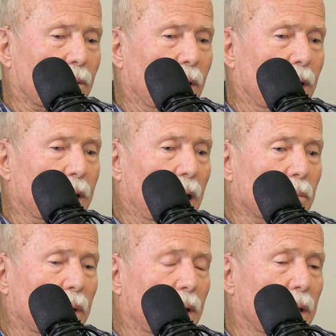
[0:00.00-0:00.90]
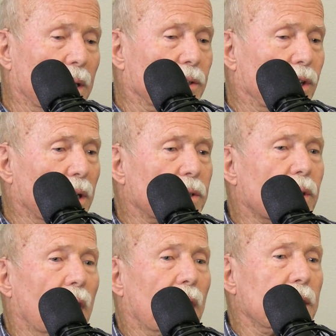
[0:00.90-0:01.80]
quite a time. Jess
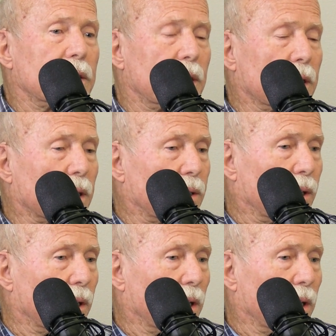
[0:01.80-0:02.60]
Isaacs